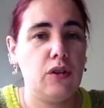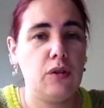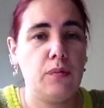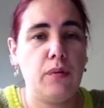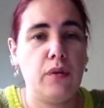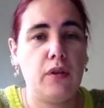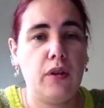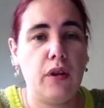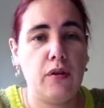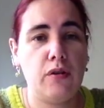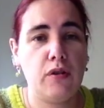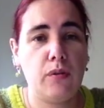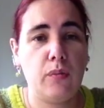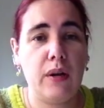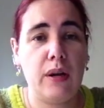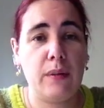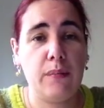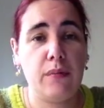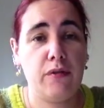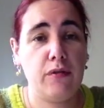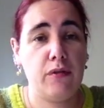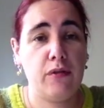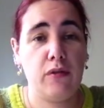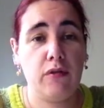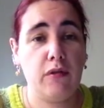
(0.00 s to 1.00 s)
Put those away
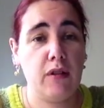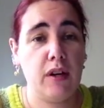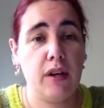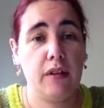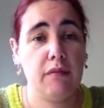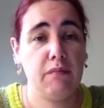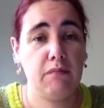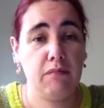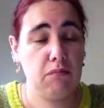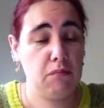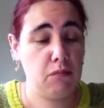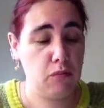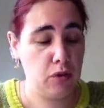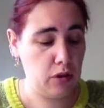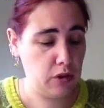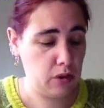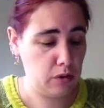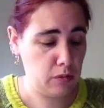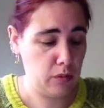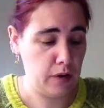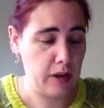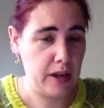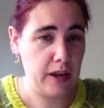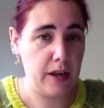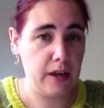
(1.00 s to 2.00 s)
before I wonder
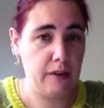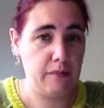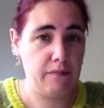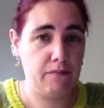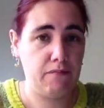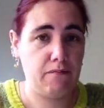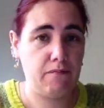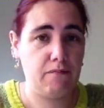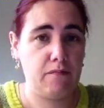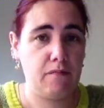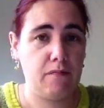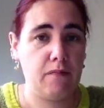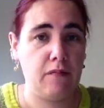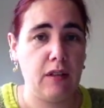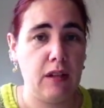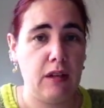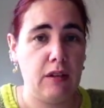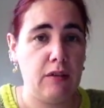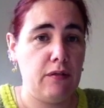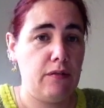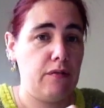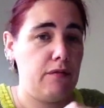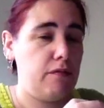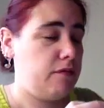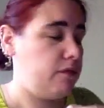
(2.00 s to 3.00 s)
where
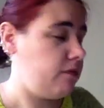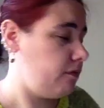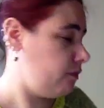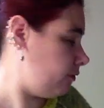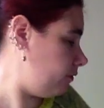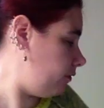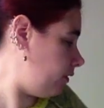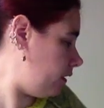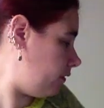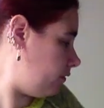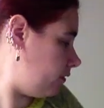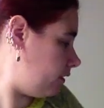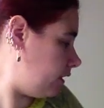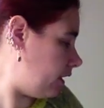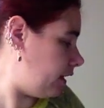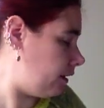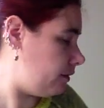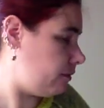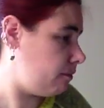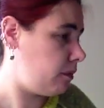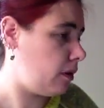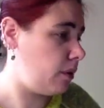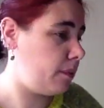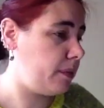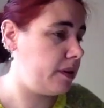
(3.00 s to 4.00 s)

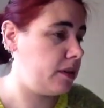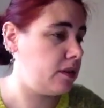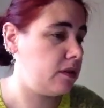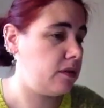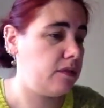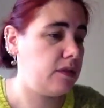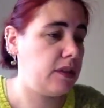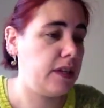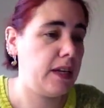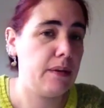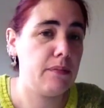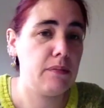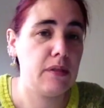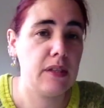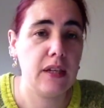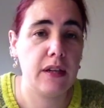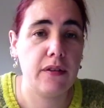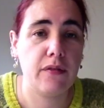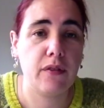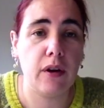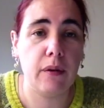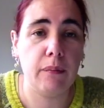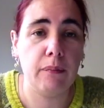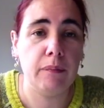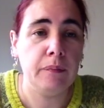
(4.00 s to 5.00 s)
15 bobbins of DMC
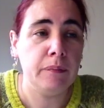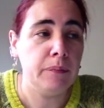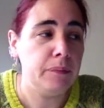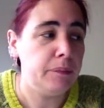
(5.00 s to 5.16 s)
have gone.